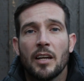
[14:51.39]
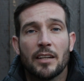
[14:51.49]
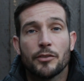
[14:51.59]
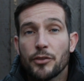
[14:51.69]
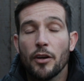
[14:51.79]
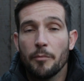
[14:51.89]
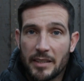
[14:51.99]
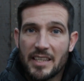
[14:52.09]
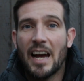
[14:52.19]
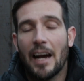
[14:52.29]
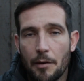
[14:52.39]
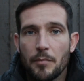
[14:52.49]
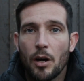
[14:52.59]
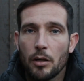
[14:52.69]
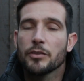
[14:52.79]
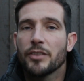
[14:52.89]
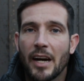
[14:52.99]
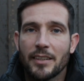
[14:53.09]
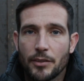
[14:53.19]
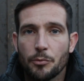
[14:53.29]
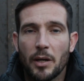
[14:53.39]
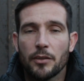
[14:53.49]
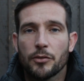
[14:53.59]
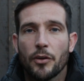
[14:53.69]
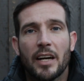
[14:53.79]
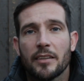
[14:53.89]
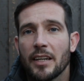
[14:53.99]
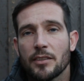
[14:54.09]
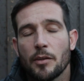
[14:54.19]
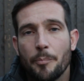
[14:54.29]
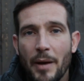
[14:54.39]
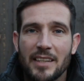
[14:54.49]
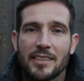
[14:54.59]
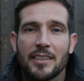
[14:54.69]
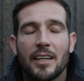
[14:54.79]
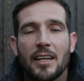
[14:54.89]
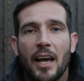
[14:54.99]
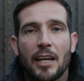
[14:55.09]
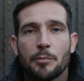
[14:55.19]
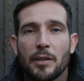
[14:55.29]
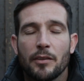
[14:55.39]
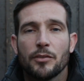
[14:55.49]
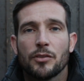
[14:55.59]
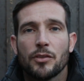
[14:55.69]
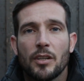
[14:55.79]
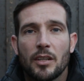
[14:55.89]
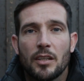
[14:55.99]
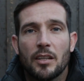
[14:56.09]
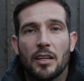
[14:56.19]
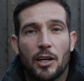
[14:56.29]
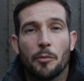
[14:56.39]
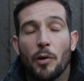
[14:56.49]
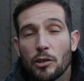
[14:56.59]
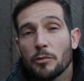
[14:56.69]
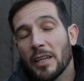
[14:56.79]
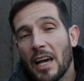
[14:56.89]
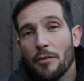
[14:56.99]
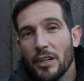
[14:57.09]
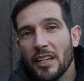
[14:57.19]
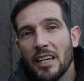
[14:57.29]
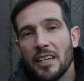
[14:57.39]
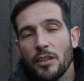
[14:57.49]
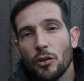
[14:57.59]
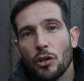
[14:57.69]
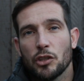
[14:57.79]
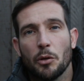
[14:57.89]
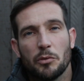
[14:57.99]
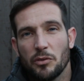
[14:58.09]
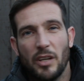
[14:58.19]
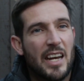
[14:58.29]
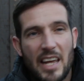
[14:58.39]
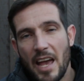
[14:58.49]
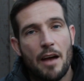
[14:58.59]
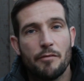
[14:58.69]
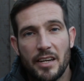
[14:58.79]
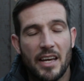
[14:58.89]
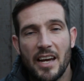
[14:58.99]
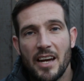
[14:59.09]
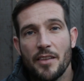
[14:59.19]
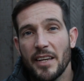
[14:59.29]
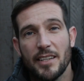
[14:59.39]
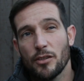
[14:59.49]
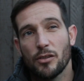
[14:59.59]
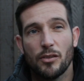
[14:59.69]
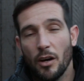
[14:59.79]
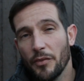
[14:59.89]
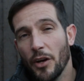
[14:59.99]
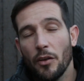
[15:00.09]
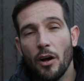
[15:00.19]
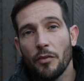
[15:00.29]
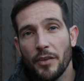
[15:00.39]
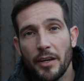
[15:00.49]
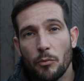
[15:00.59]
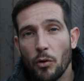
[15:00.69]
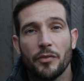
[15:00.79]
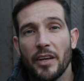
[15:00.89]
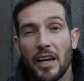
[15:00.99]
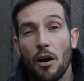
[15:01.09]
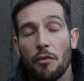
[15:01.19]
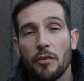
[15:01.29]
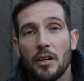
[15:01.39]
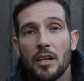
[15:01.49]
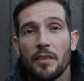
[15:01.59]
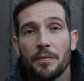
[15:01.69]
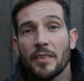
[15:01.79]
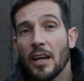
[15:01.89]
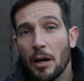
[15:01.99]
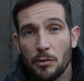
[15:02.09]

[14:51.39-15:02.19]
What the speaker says: and serve me time on site as well. So that's the best experience I could possibly get, really, you know, because I was in it every day, and then just on the one day off I